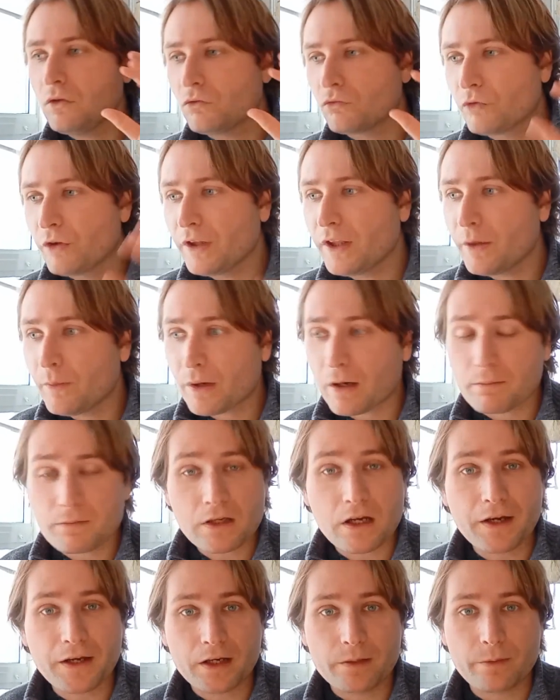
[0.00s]
really what I'm
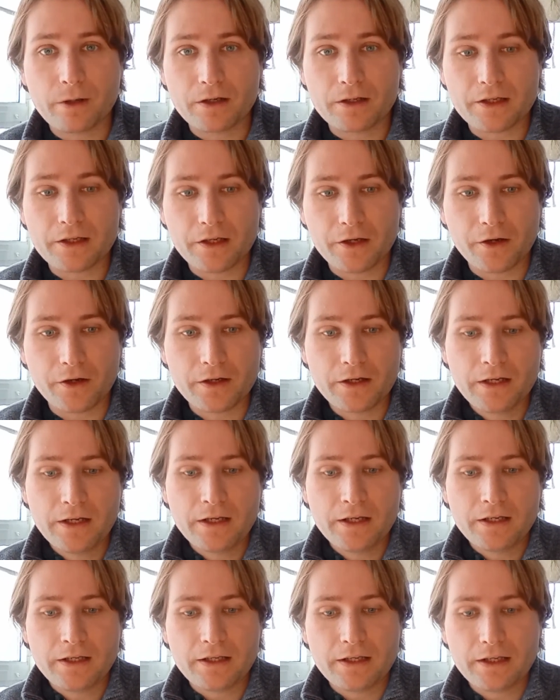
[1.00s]
talking about here
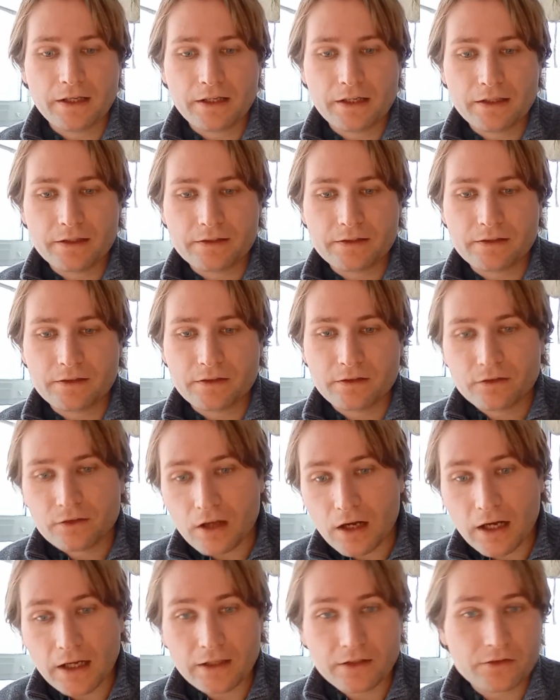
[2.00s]
is
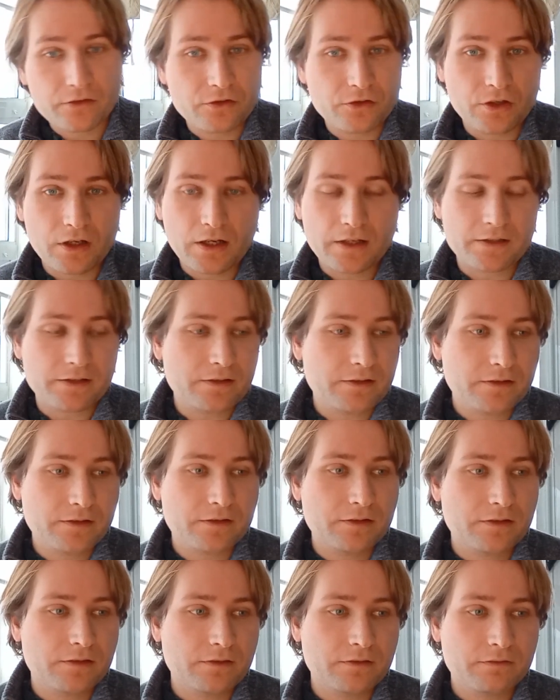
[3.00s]
not
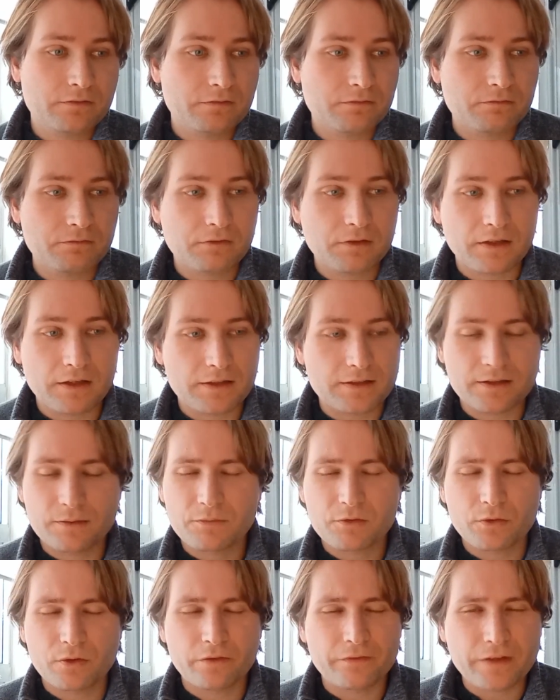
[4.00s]
just some
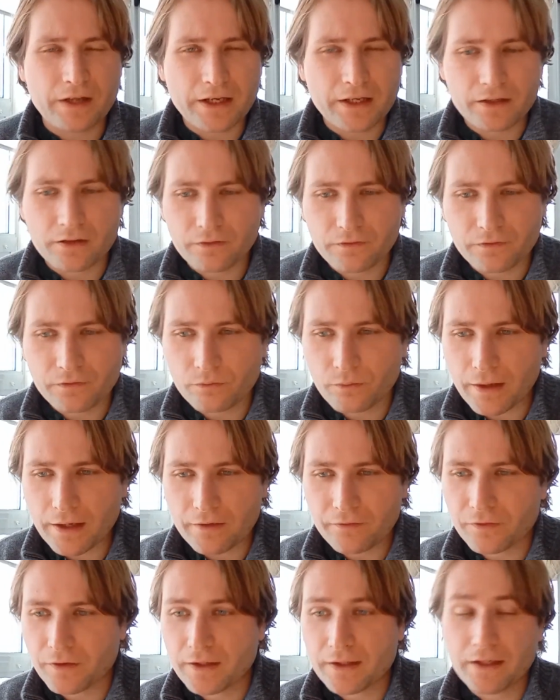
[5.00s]
sort of negative way
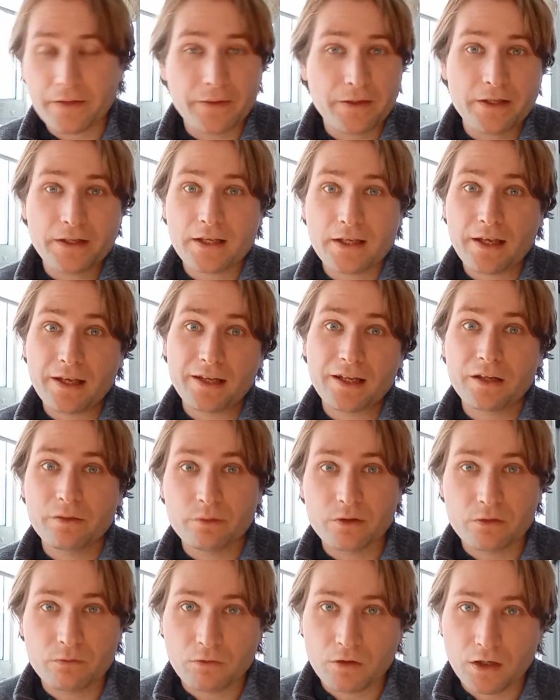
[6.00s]
of thinking that you can't get
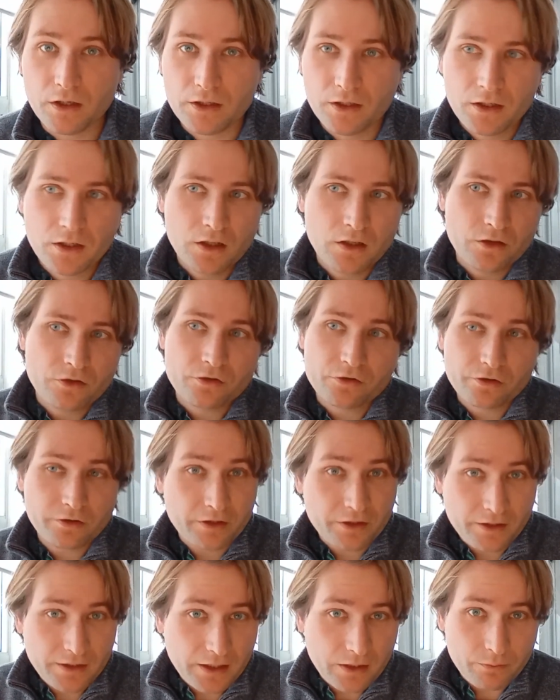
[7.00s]
what you want. Sure,
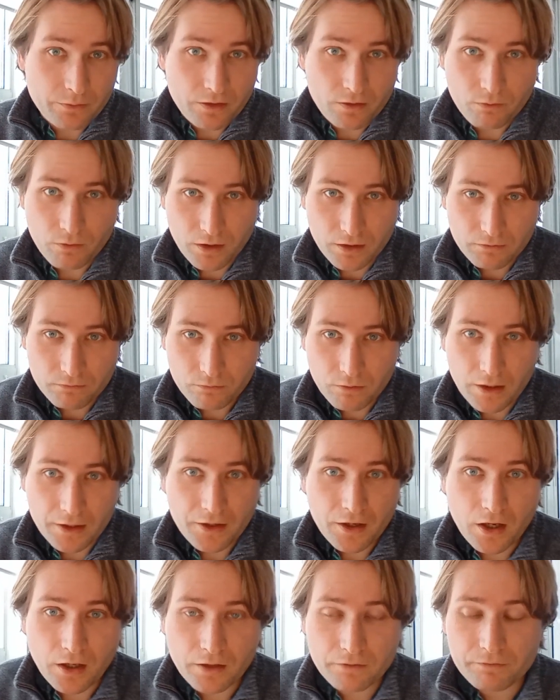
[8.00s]
you can get what you want. Why
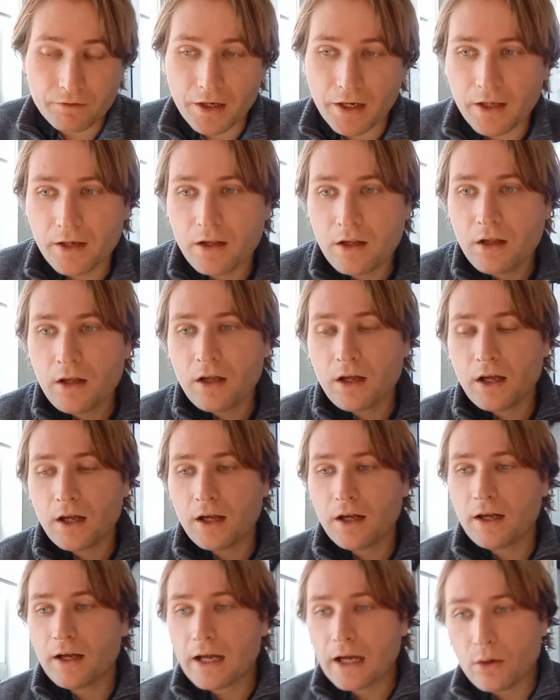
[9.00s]
not, right?
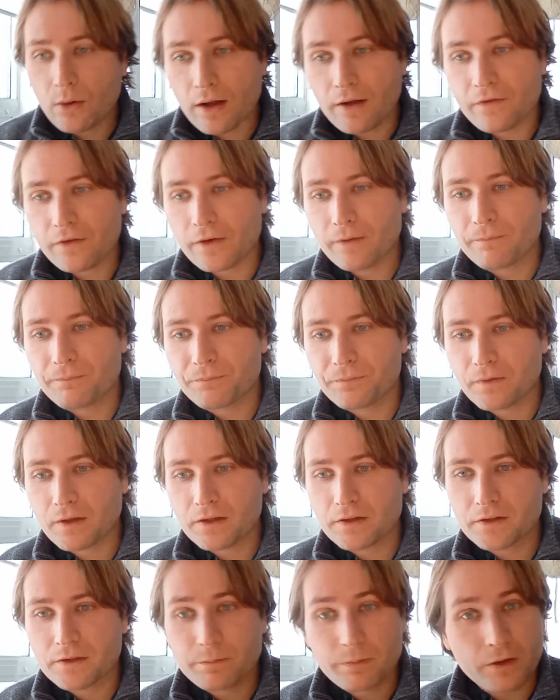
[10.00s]
Uh, however,
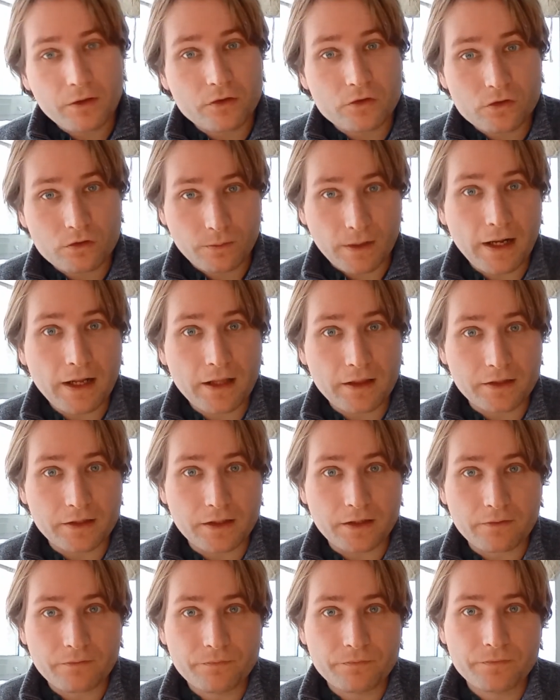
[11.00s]

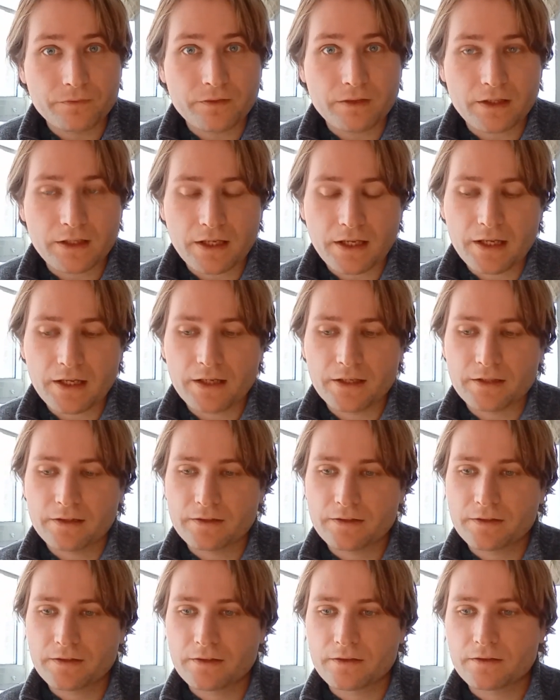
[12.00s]
spirituality
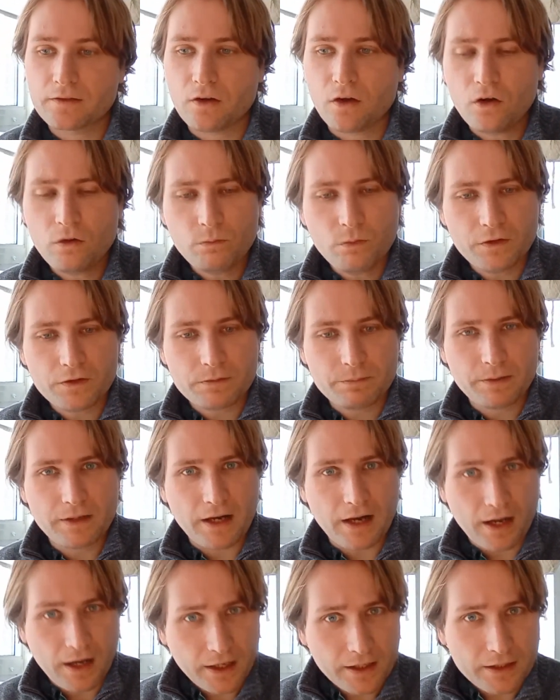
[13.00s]
is almost been
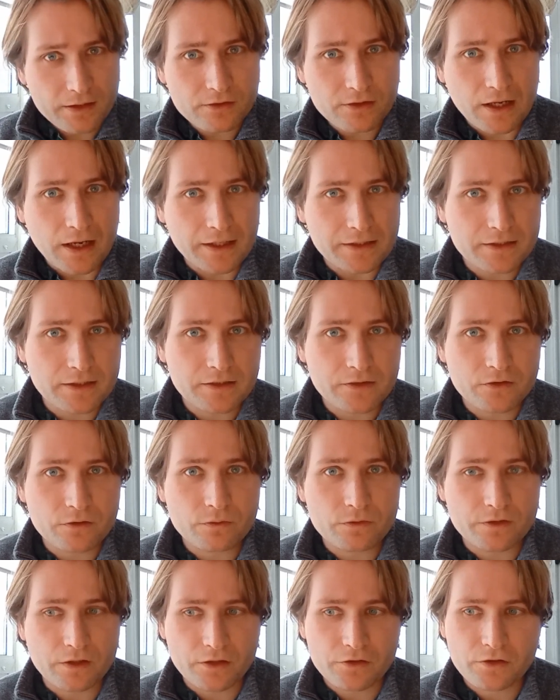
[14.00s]
hijacked
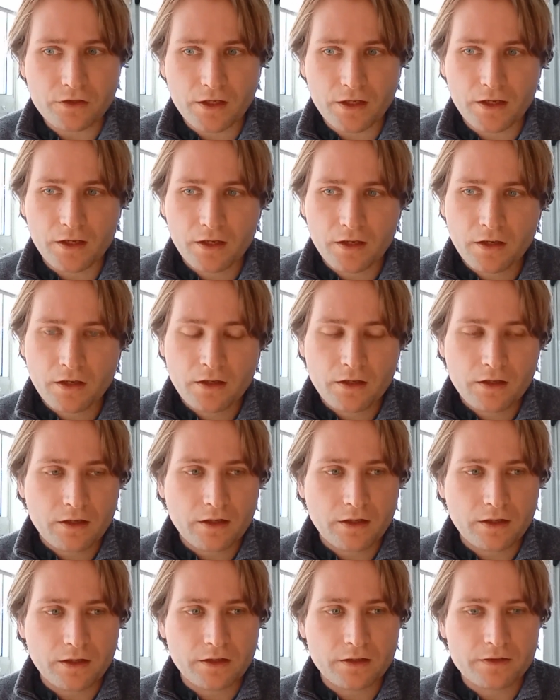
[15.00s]
into such a
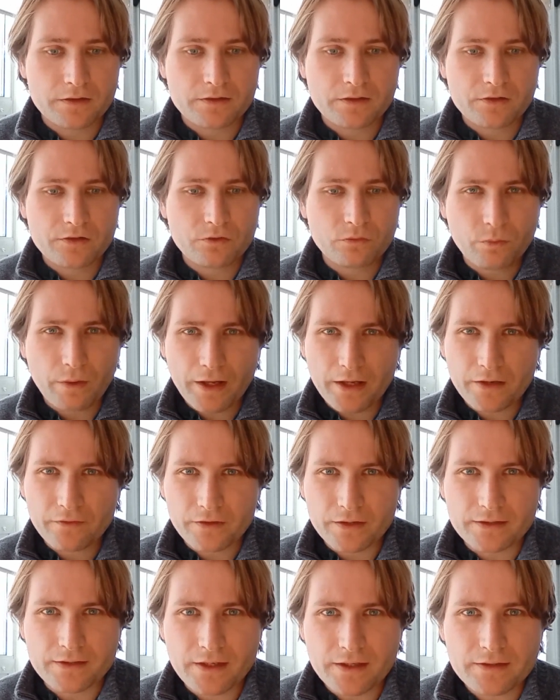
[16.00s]
uh, such a way of
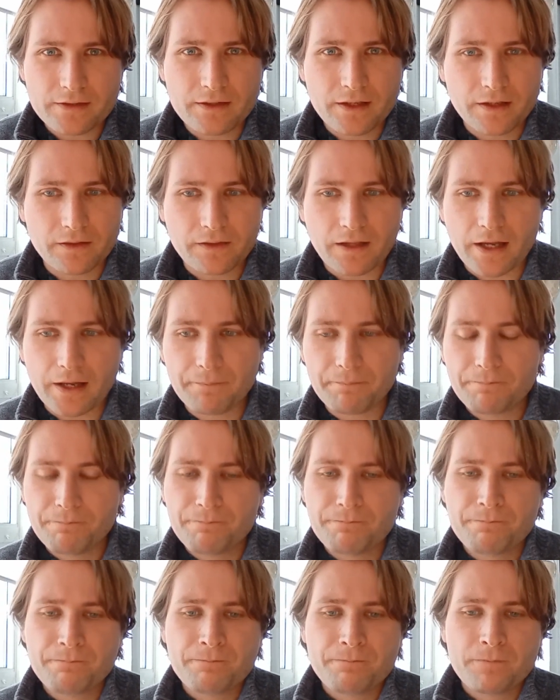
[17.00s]
existing that
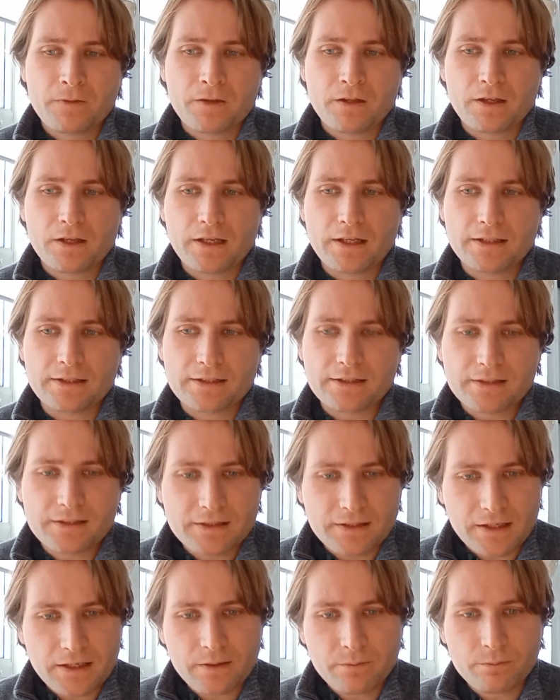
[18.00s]
it
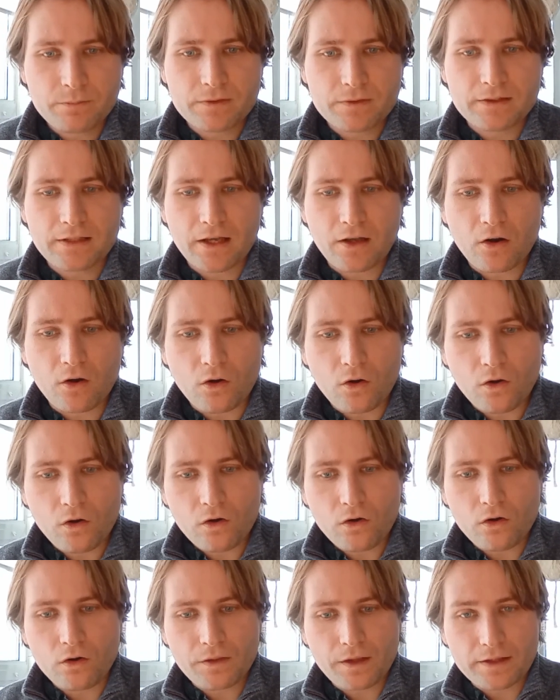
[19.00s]
seems that
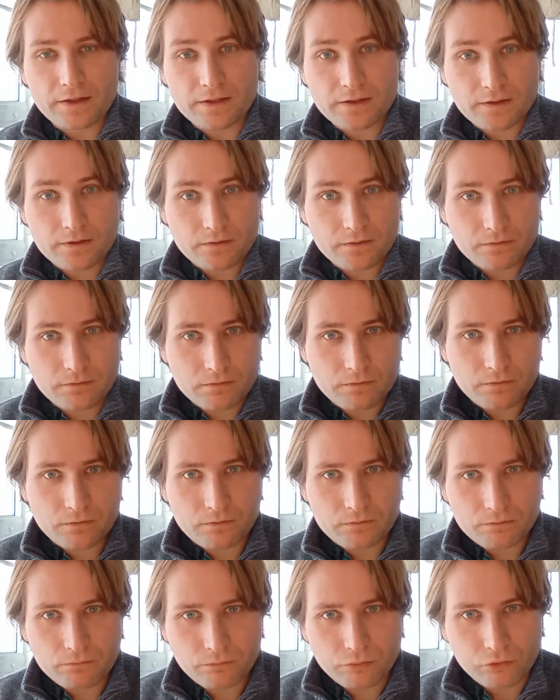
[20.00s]
all that's
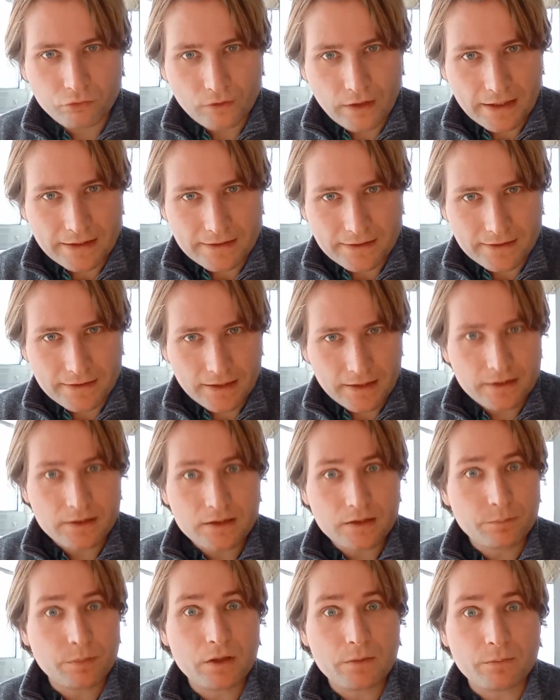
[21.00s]
pressed
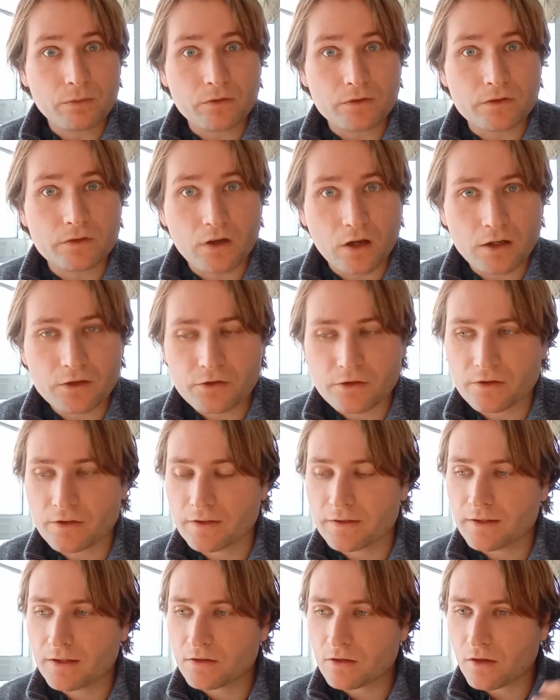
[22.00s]
into people's
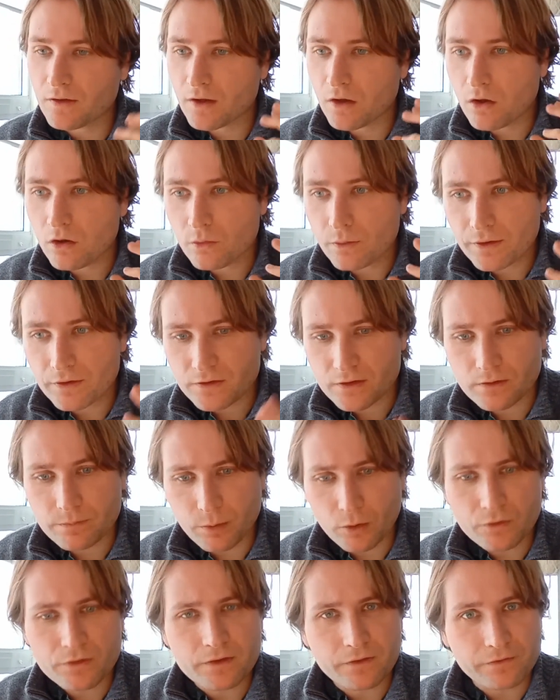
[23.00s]
consciousness that's that all we're
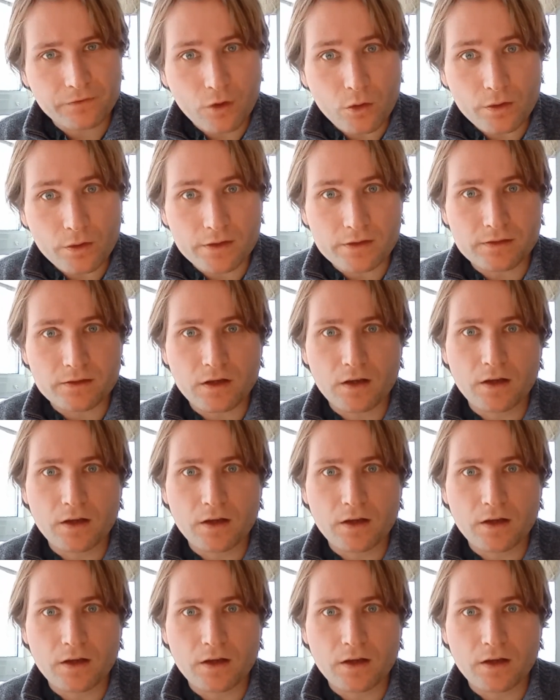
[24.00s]
supposed to focus